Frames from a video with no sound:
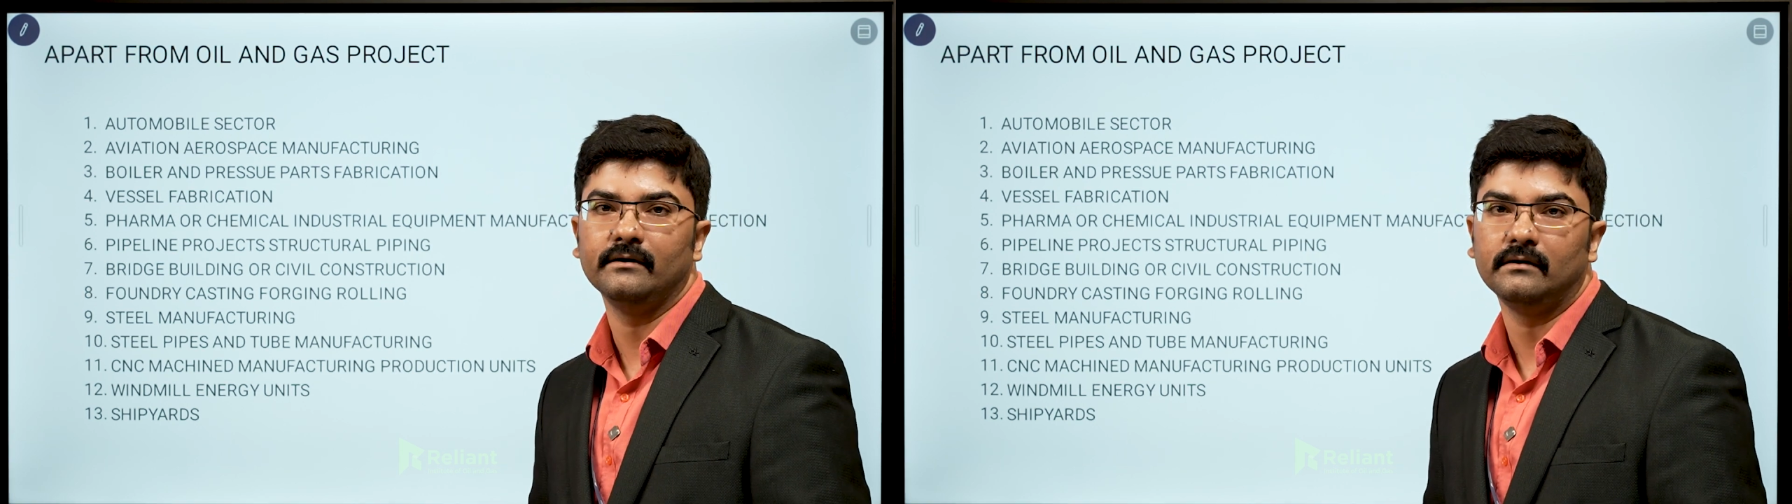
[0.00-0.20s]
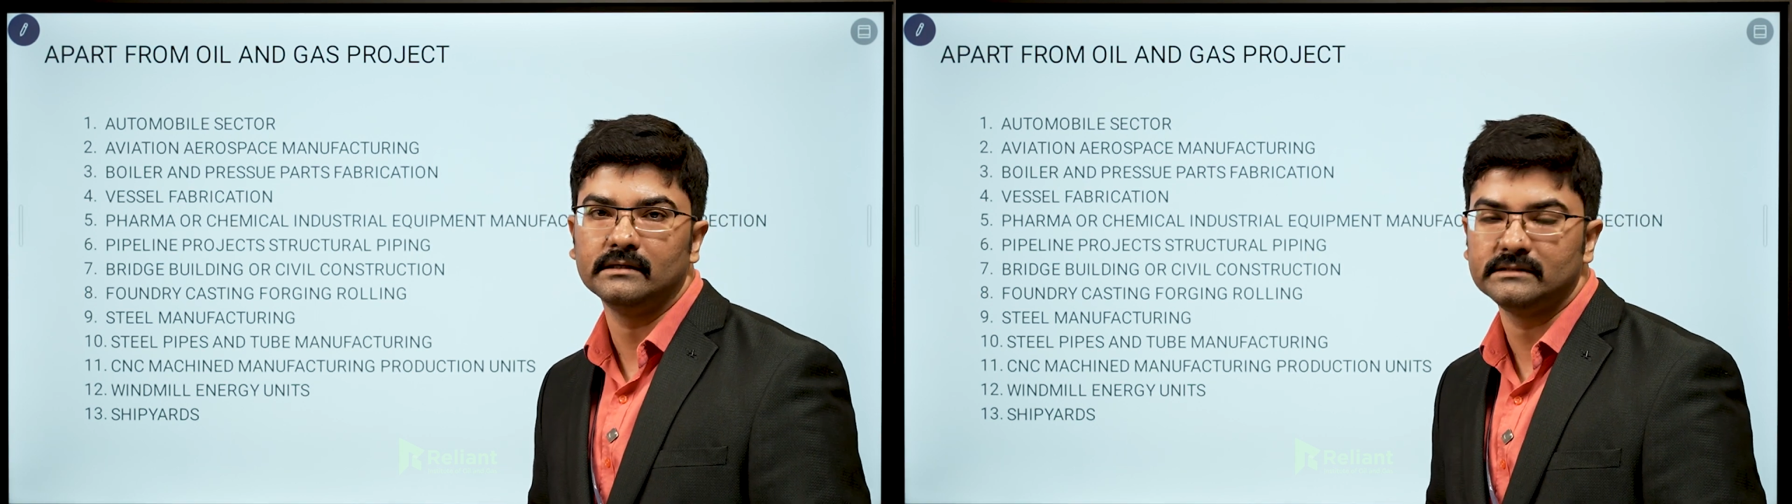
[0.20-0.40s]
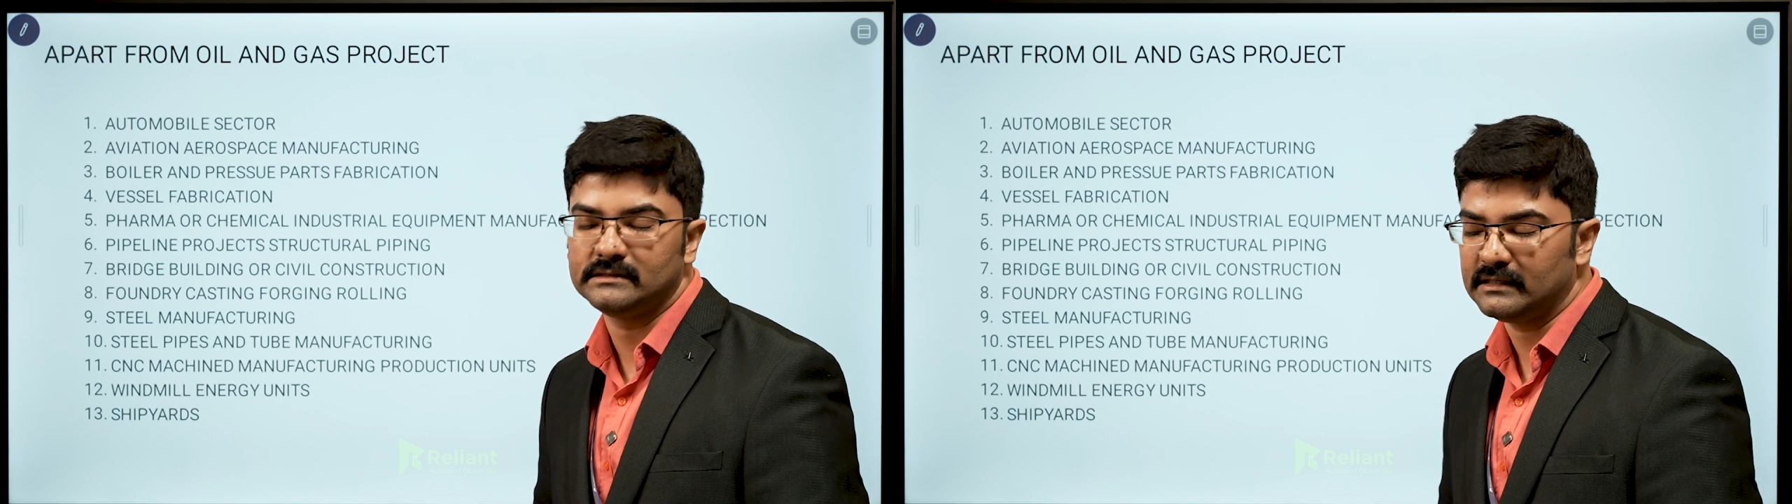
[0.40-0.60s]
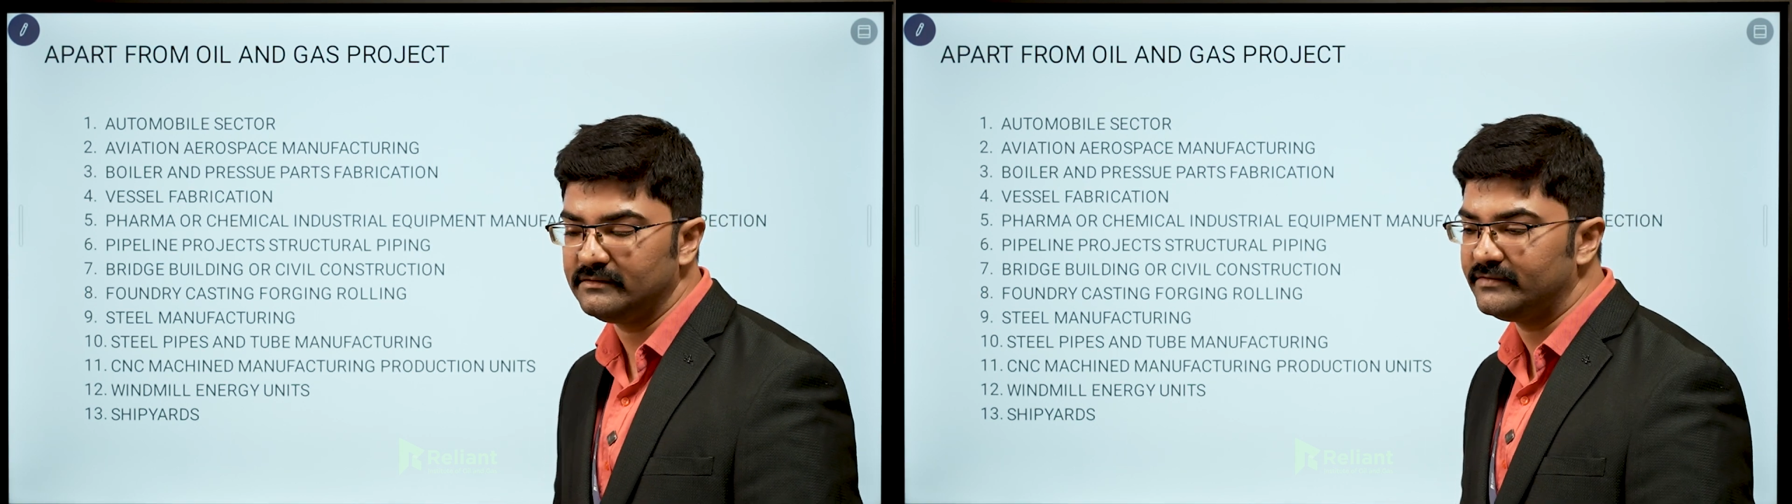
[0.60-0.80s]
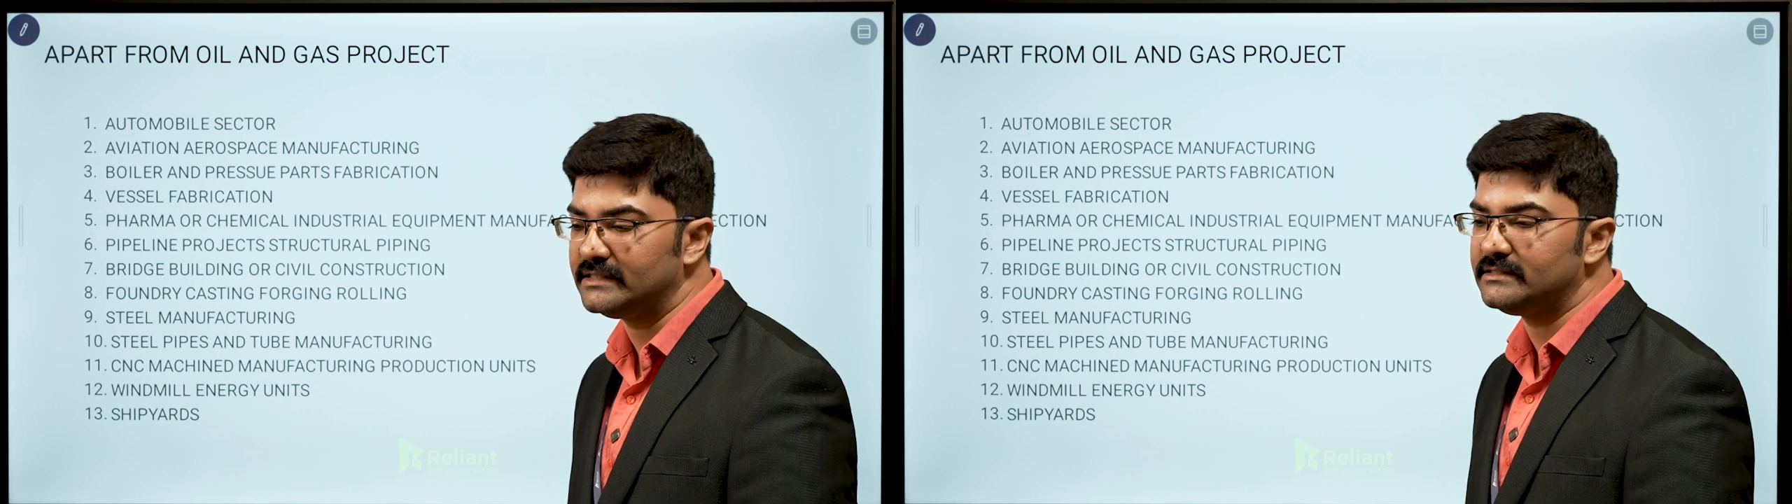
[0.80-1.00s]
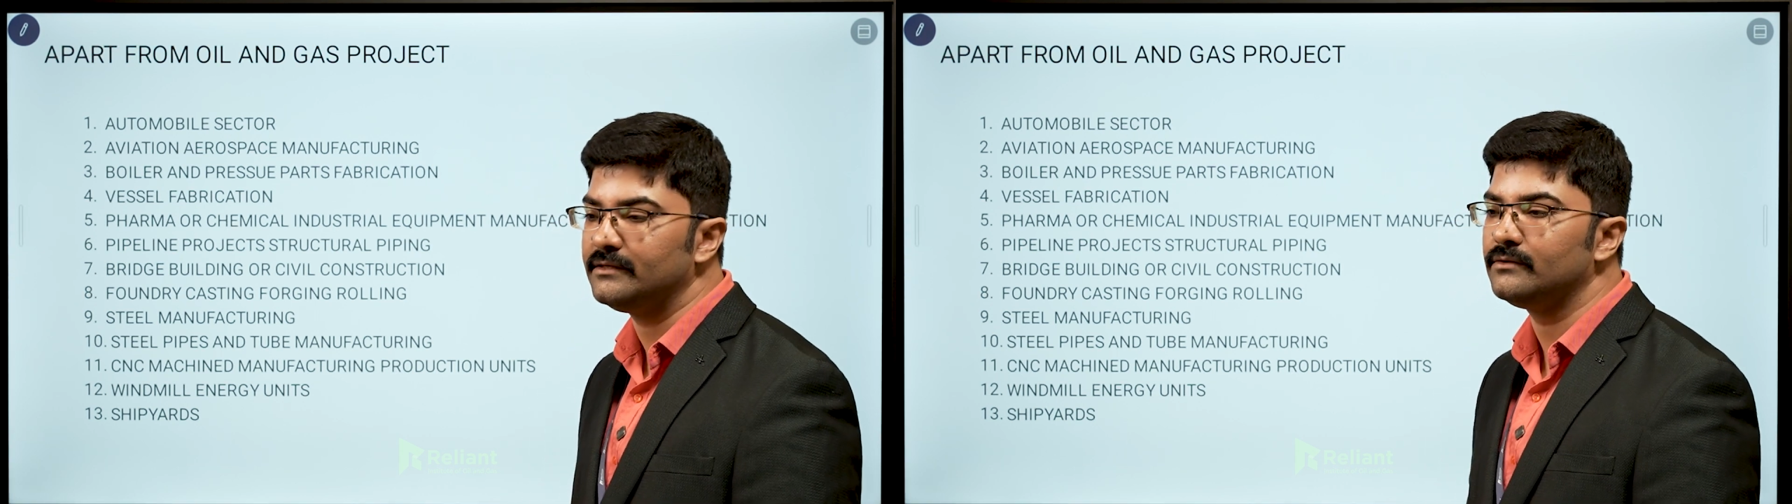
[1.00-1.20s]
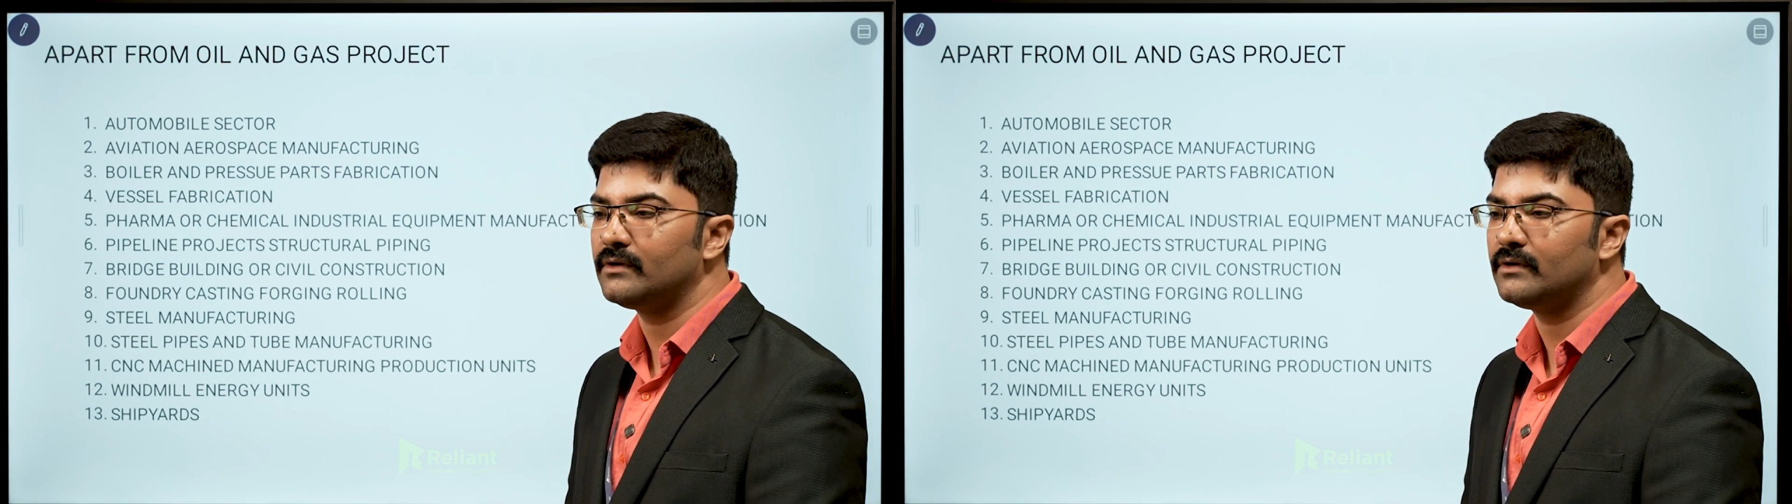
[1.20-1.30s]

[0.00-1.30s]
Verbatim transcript: non-destructive testing